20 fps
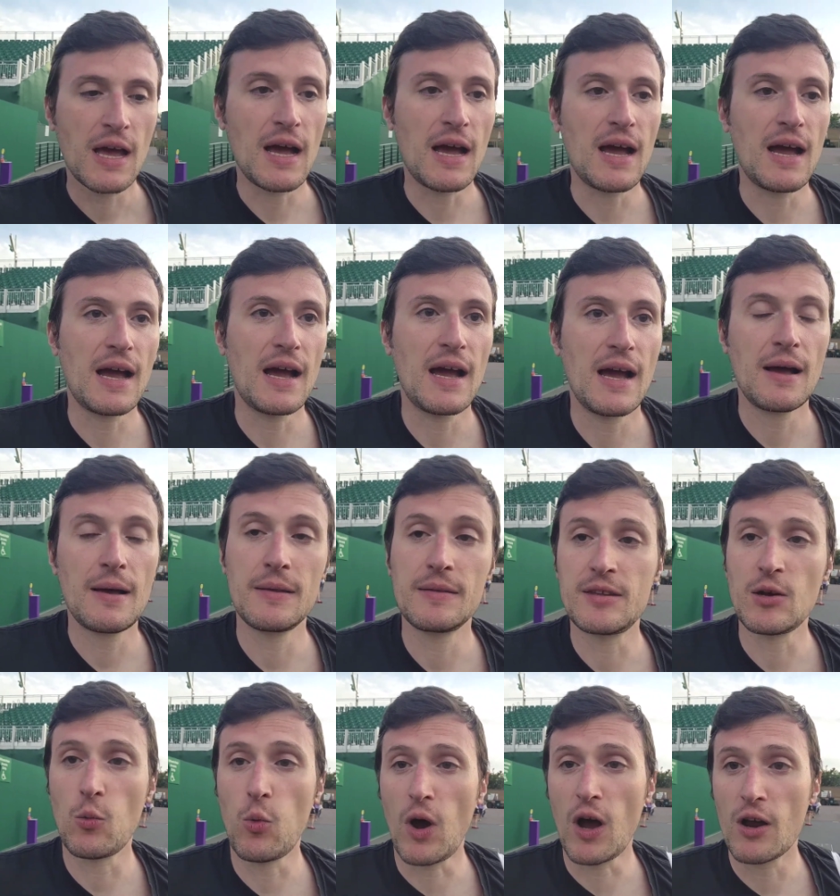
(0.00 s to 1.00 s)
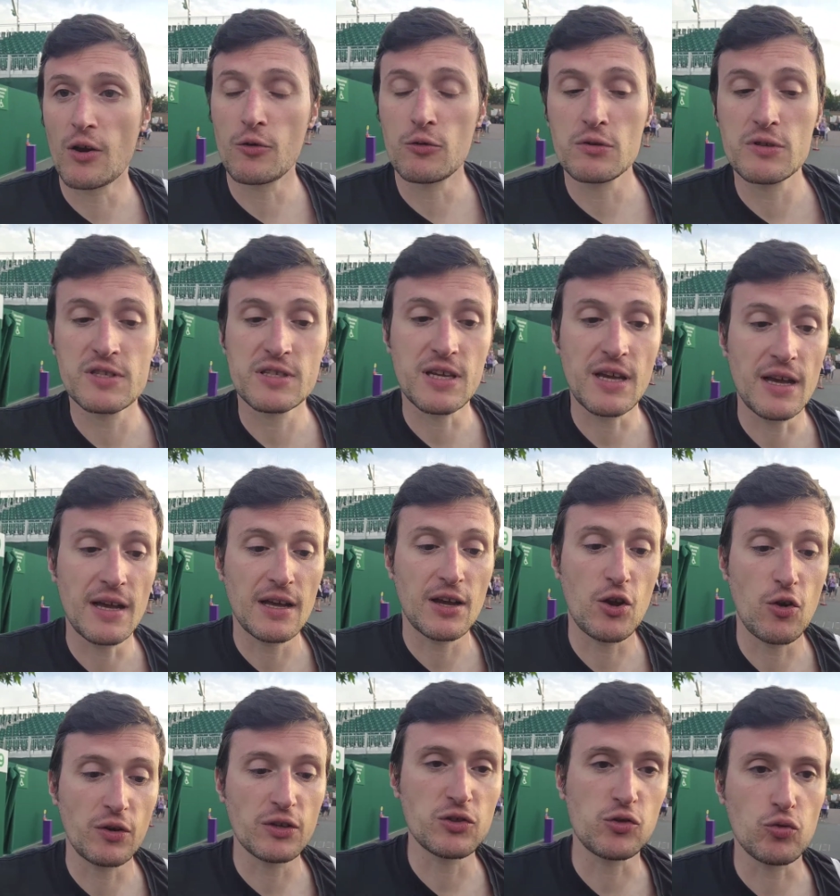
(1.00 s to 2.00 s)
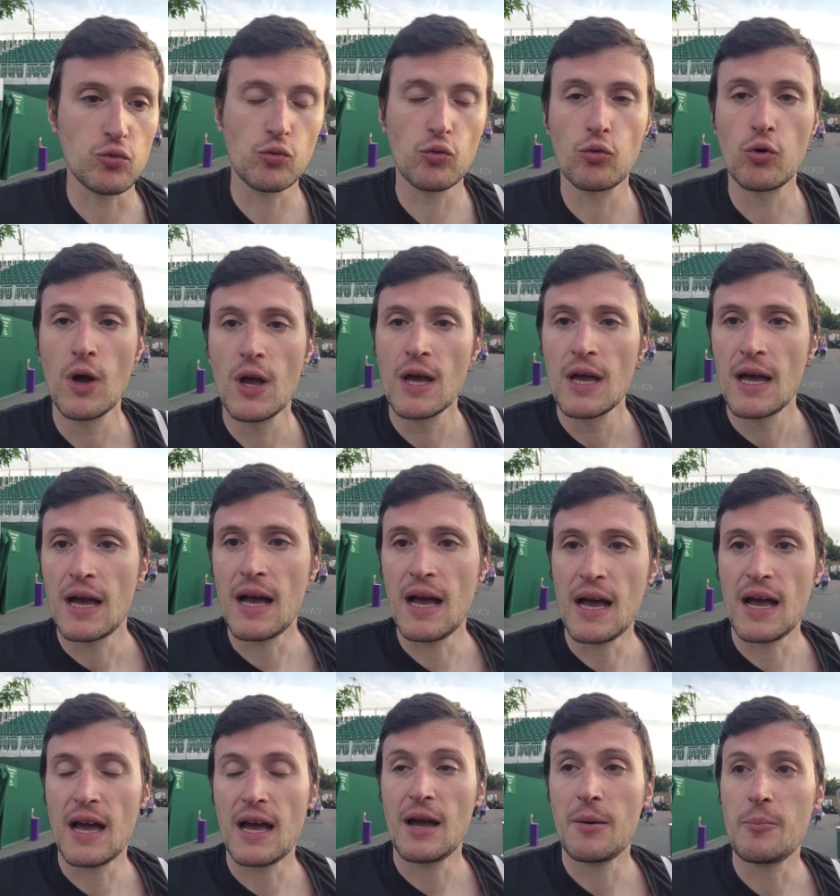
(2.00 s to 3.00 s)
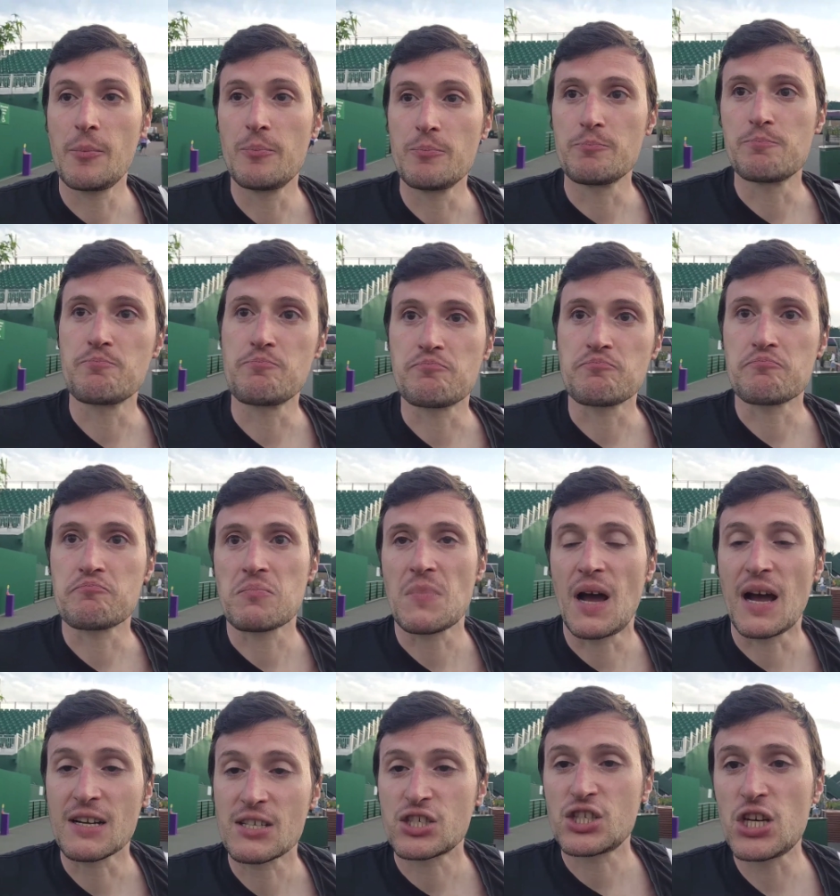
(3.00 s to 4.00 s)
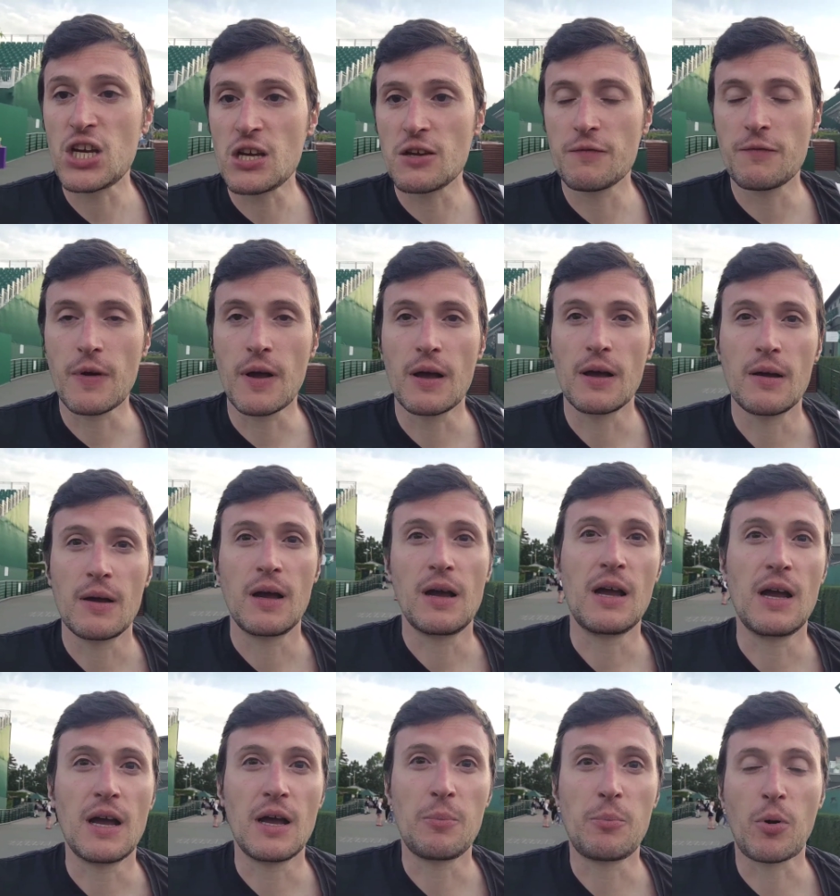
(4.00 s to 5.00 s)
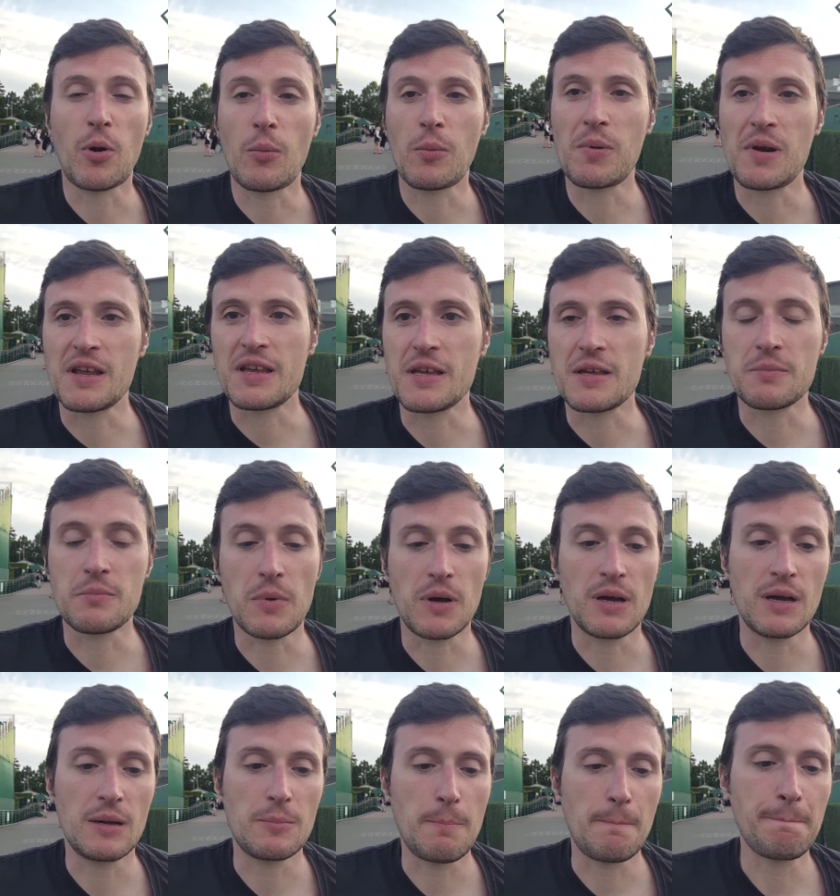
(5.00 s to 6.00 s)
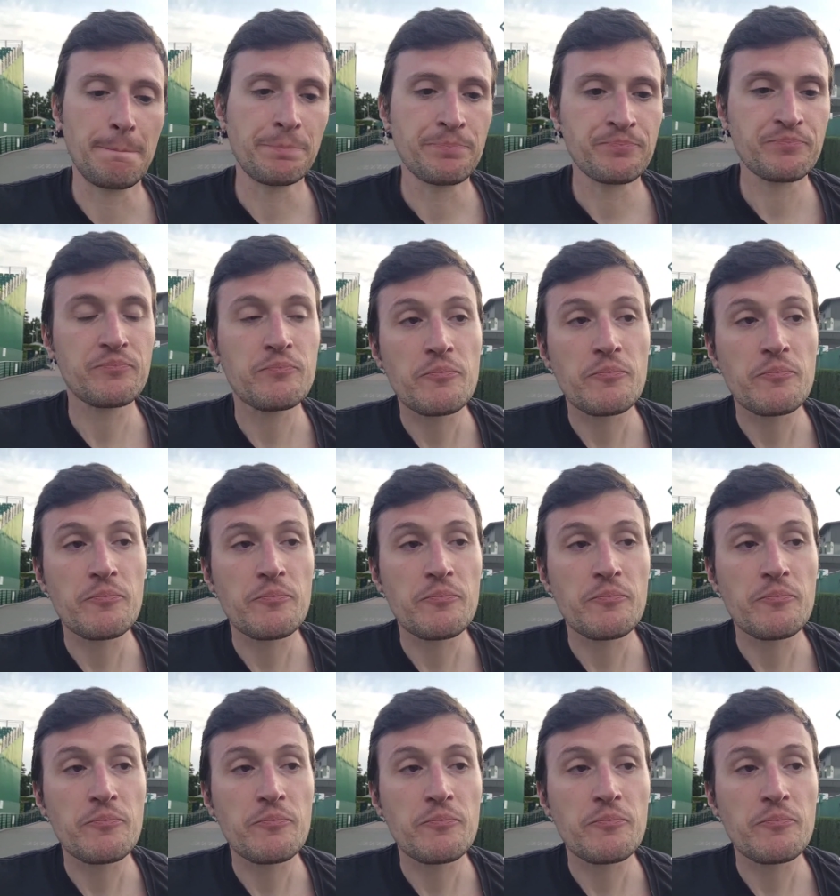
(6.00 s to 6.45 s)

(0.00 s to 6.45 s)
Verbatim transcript: the one who is going to um, achieve uh, probably um,